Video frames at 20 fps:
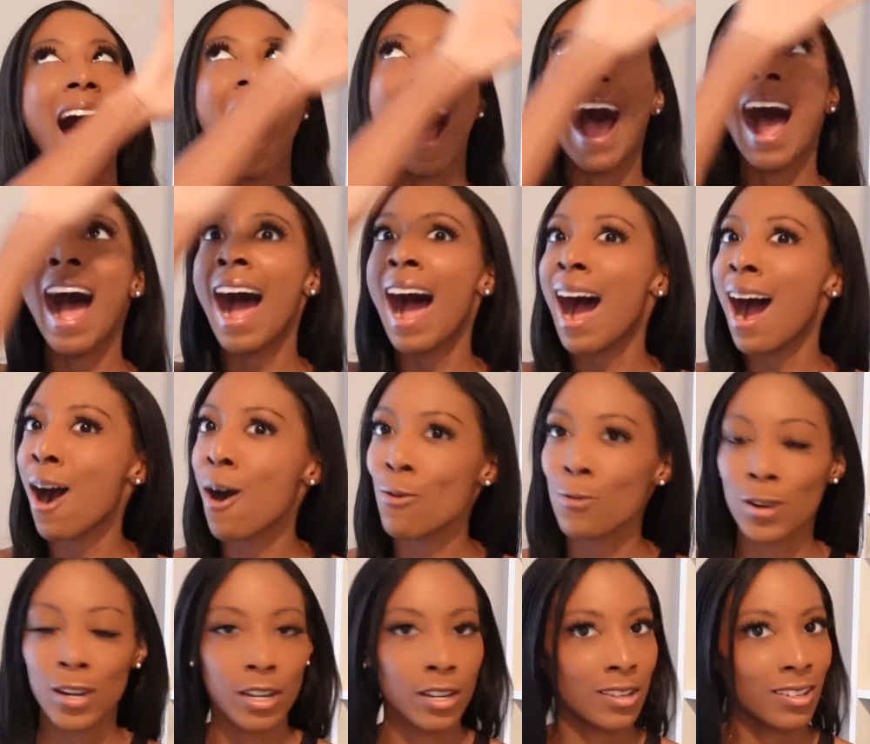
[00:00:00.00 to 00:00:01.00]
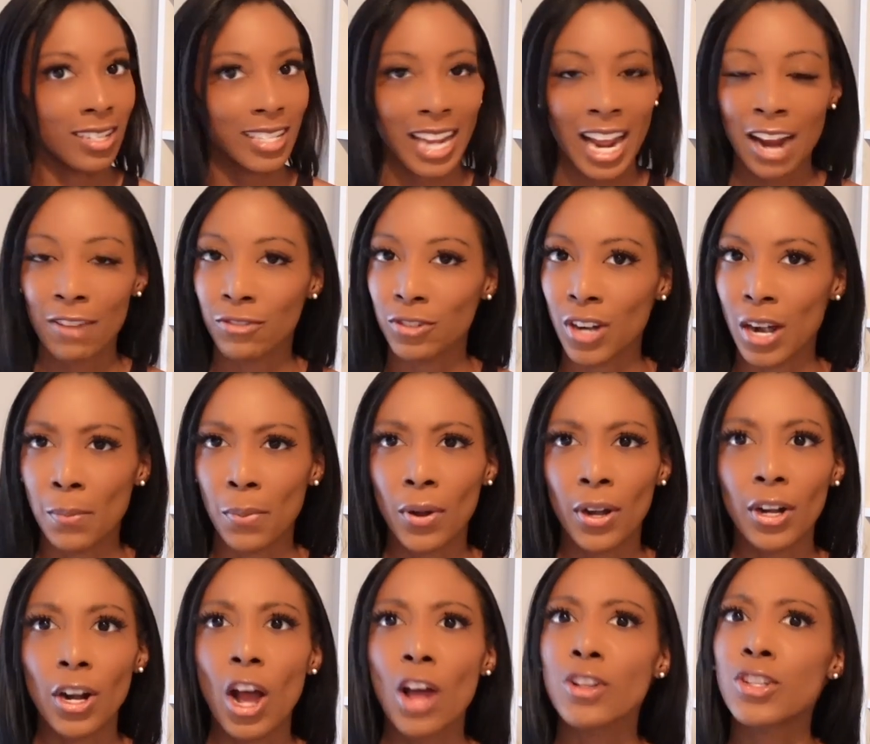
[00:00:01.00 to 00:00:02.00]
hours after I put
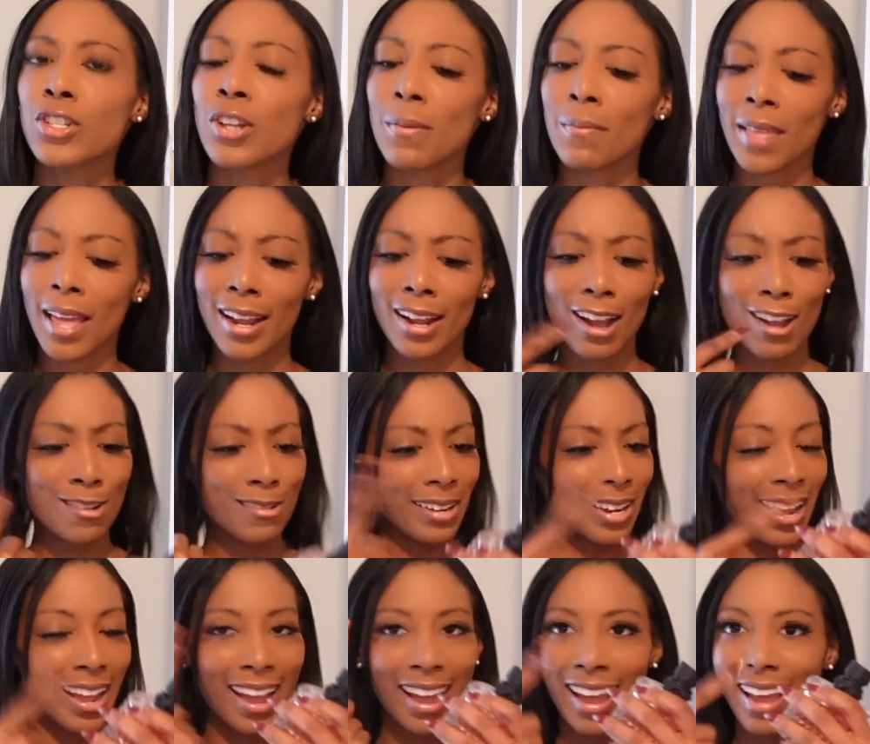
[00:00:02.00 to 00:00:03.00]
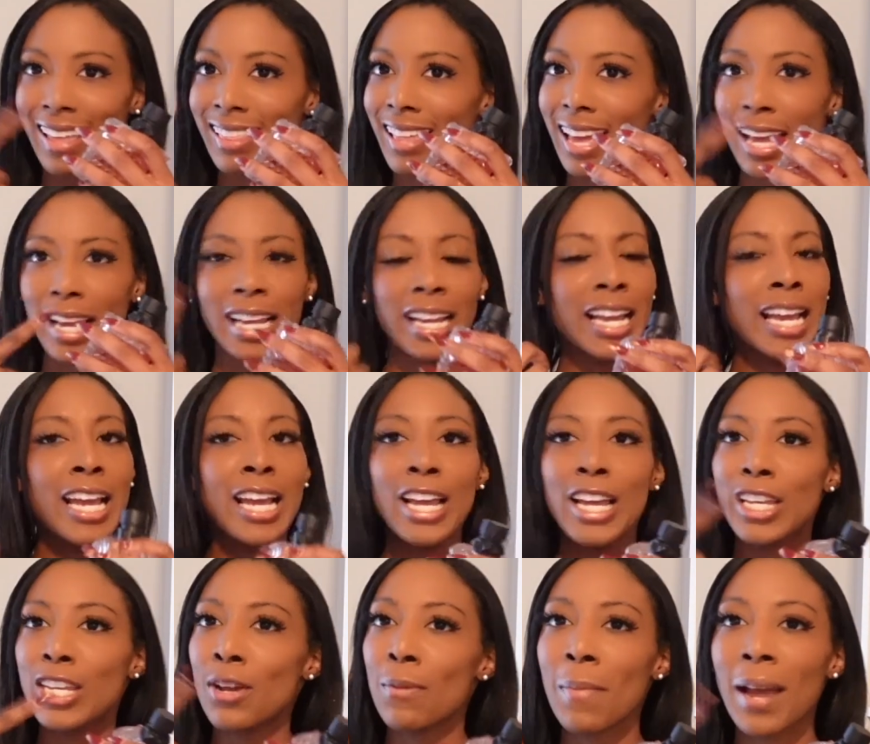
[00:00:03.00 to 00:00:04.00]
it on. So I'm like, Okay, like,
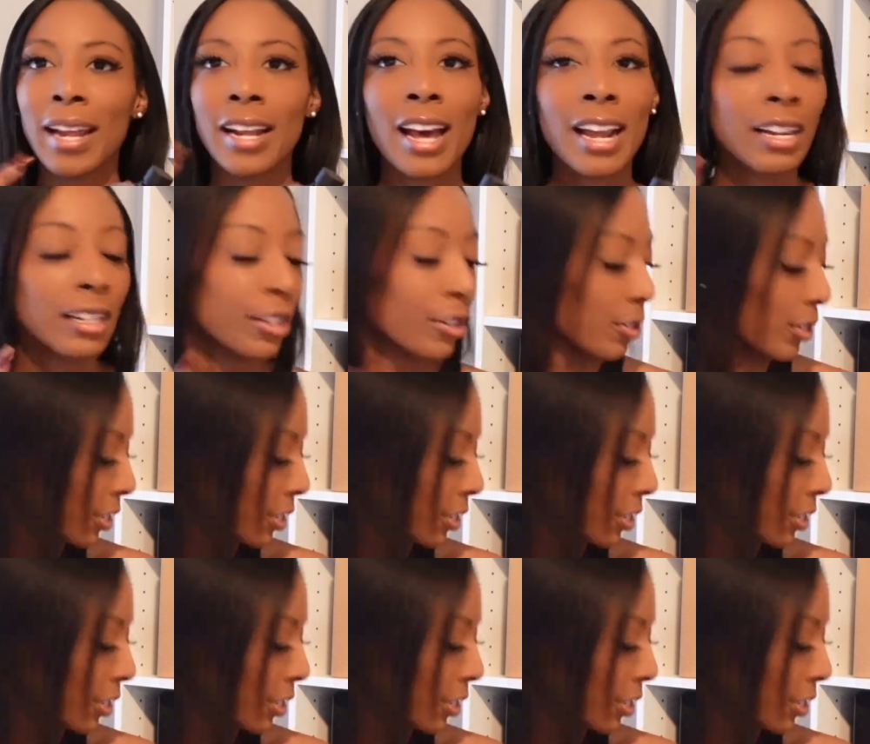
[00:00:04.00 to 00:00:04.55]
you might got a little